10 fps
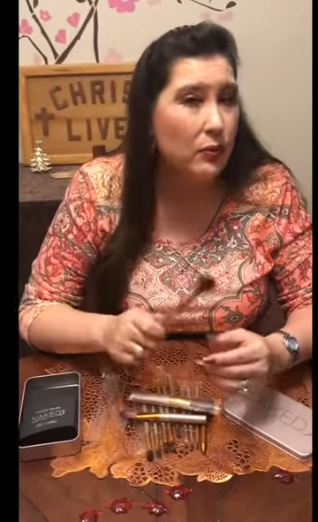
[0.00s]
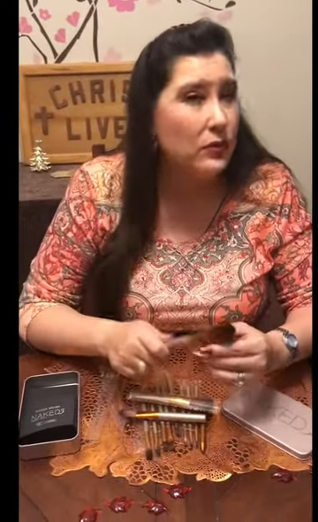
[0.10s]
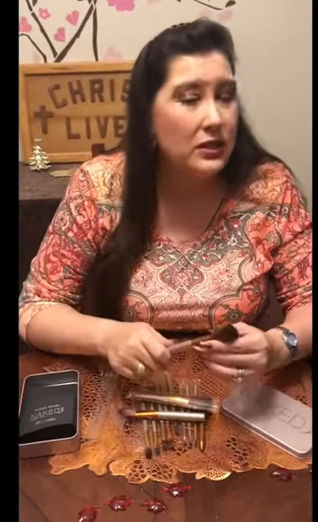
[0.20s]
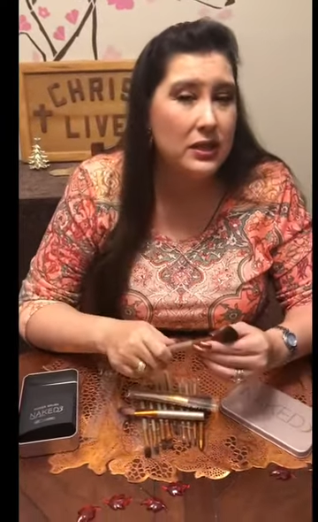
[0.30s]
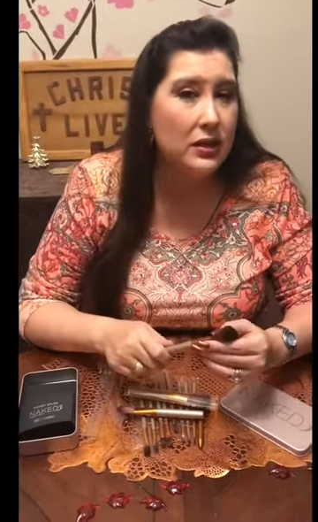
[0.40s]

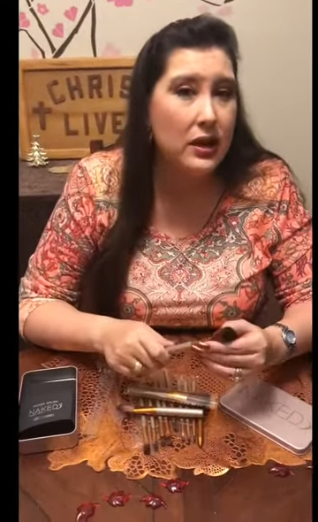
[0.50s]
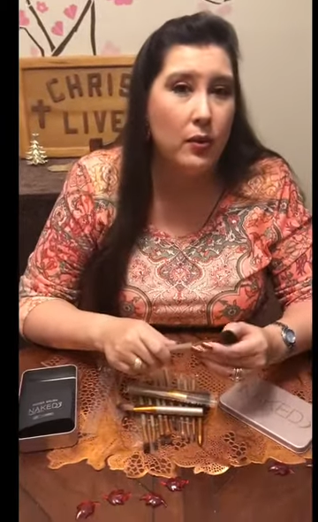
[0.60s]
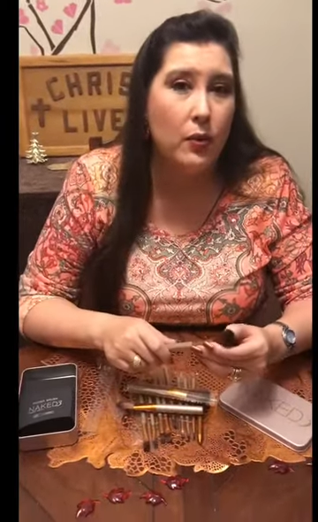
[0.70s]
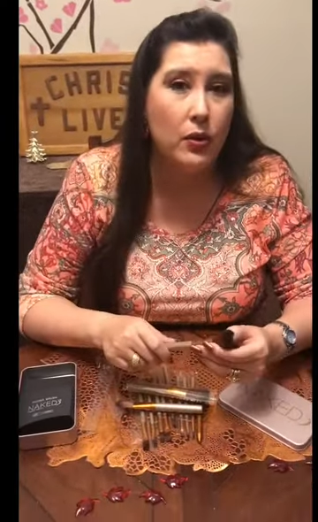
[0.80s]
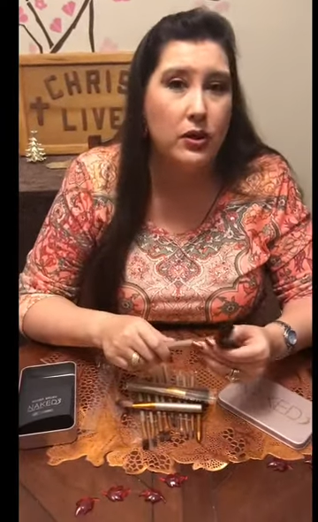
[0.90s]
still
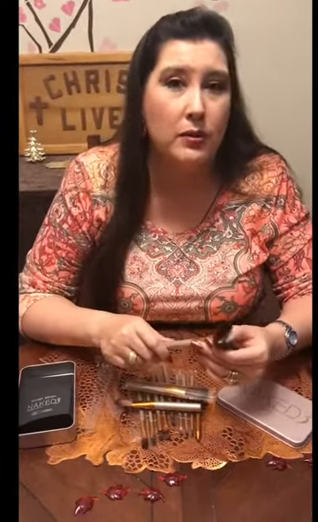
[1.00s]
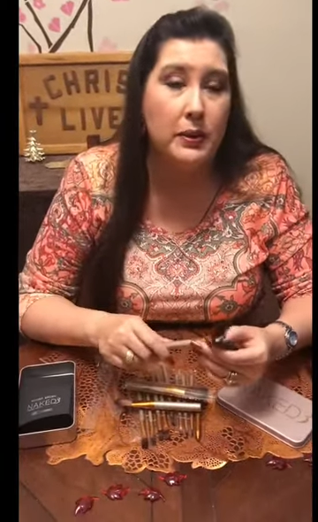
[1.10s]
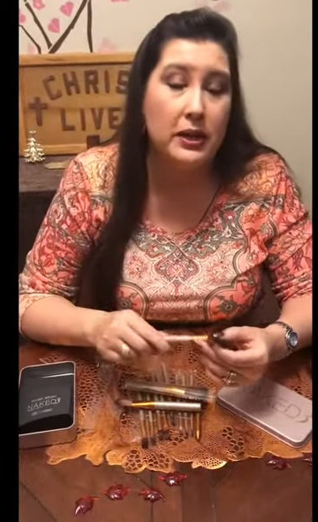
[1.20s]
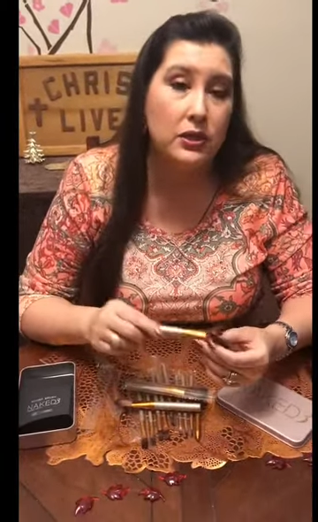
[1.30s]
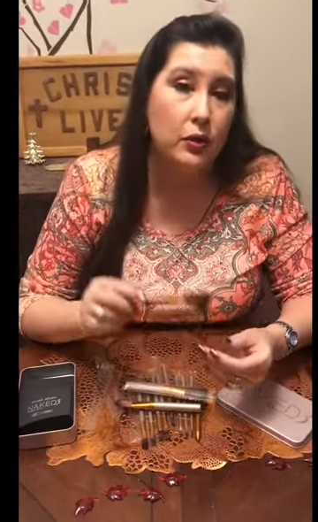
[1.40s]
not worth it
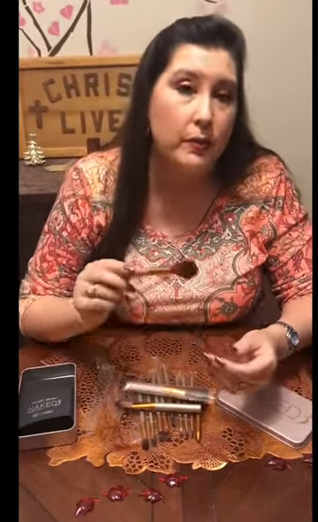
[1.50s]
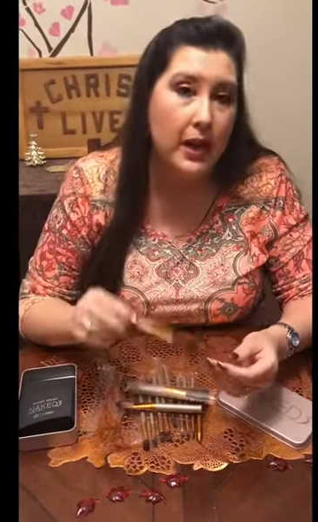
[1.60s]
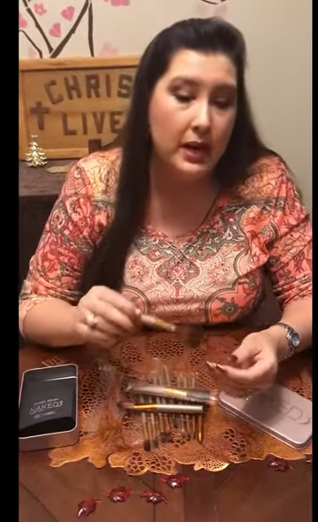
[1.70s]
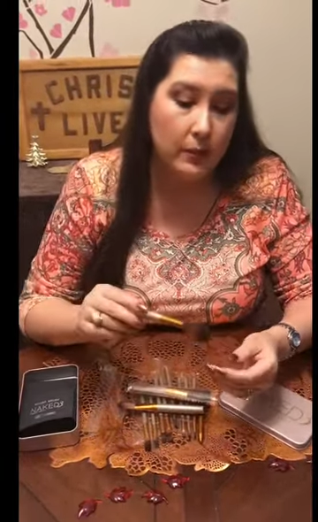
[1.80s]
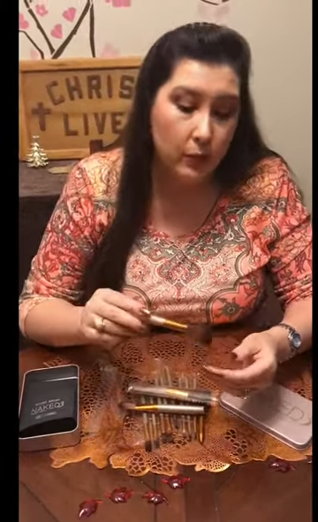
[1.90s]
because your
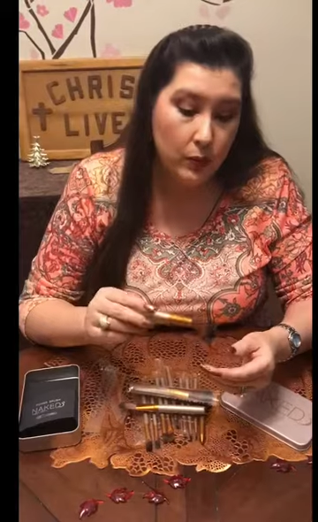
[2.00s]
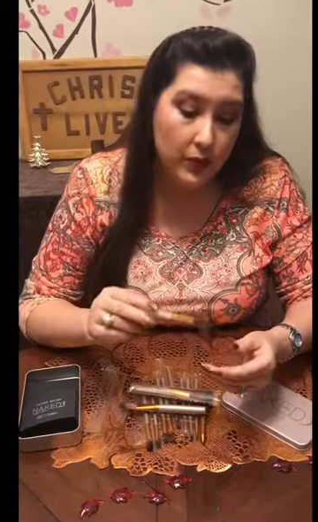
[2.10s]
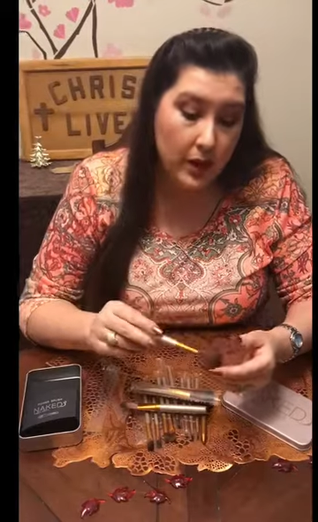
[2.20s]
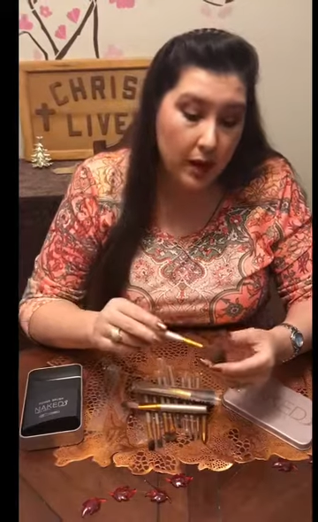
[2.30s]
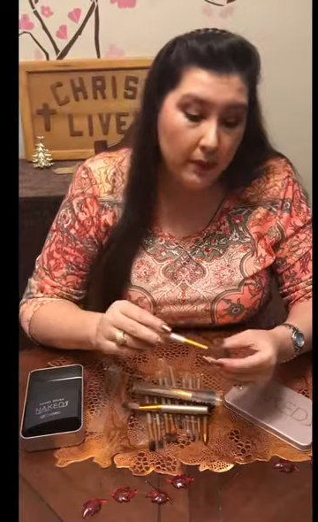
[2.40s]
makeup will
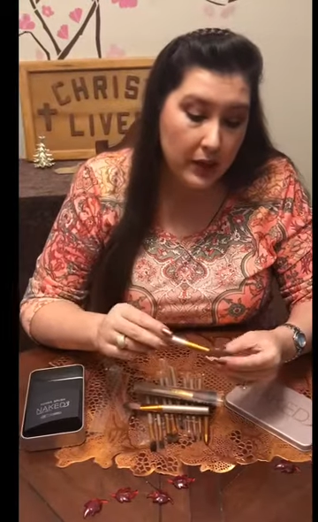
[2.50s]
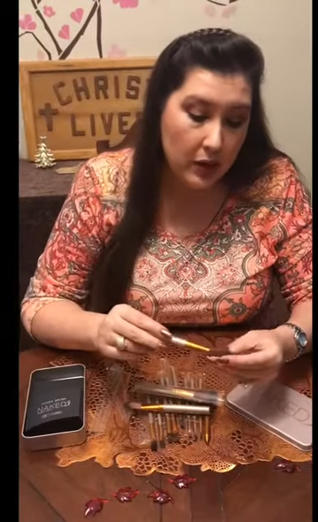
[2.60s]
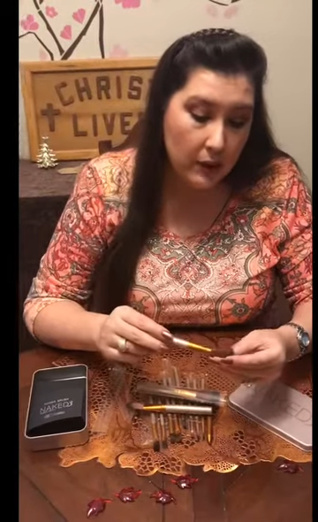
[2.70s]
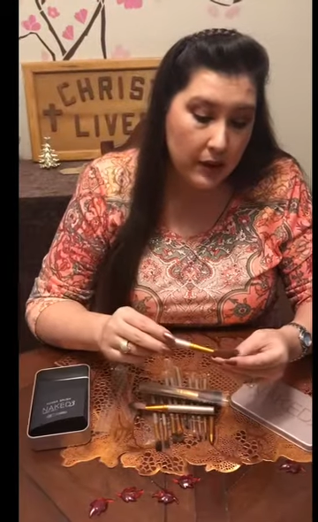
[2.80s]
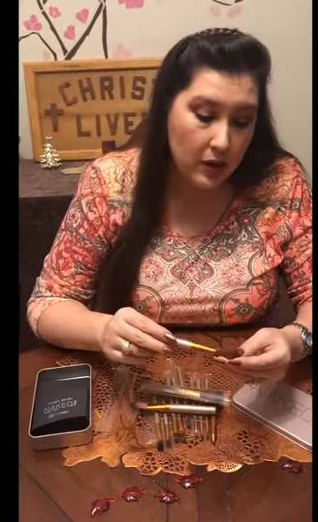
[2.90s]
not be
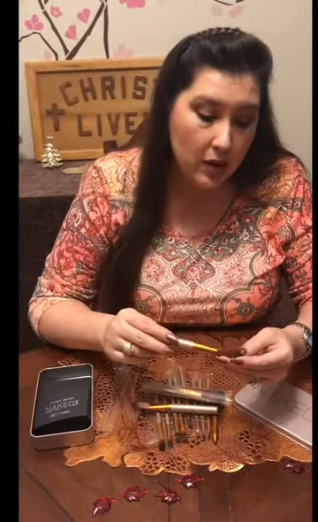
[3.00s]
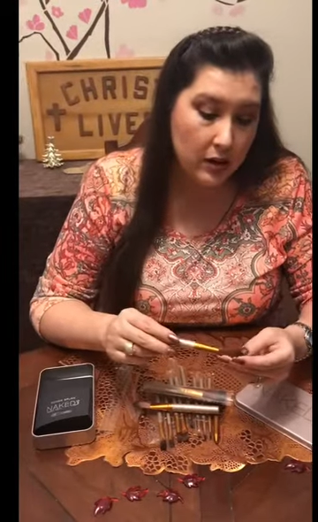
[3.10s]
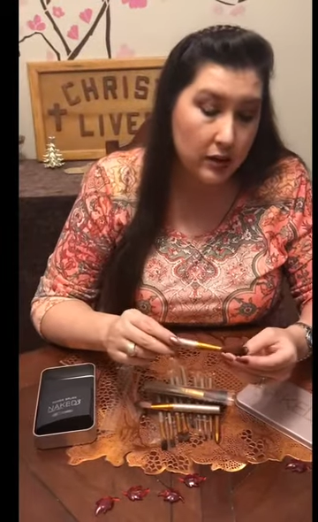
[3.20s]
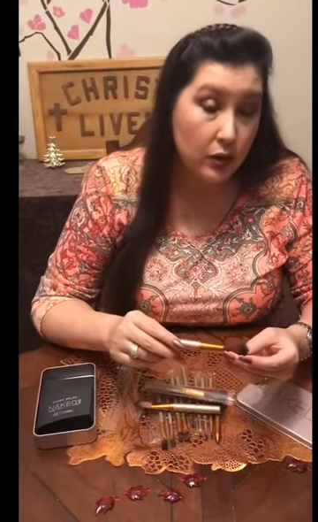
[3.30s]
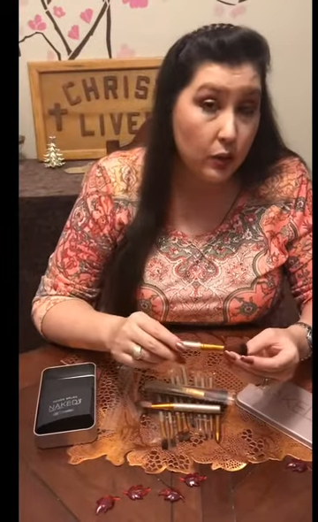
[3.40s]
going
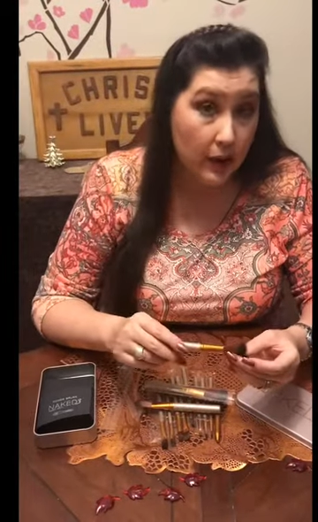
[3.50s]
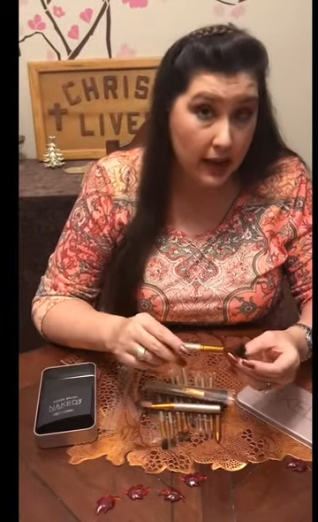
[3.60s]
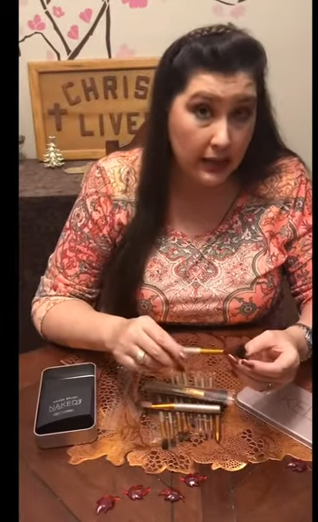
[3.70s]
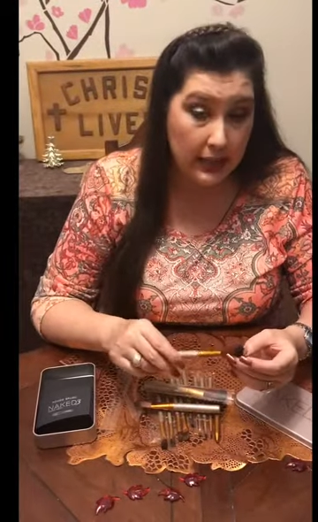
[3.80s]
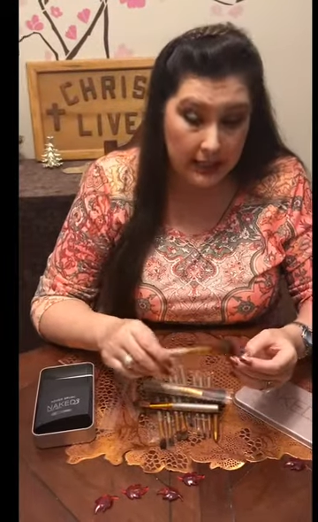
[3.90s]
on
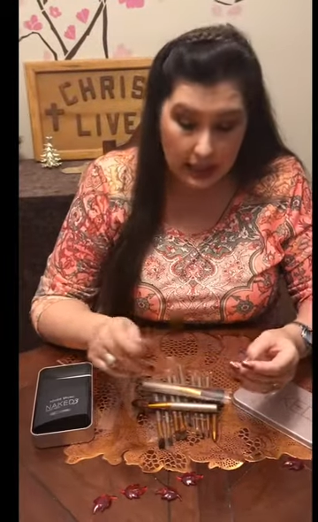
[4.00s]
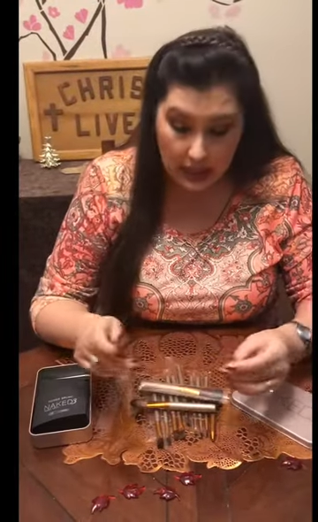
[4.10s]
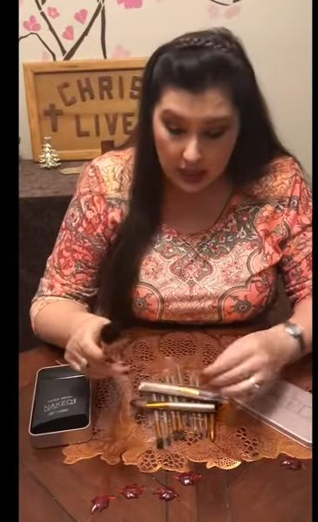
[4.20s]
correctly.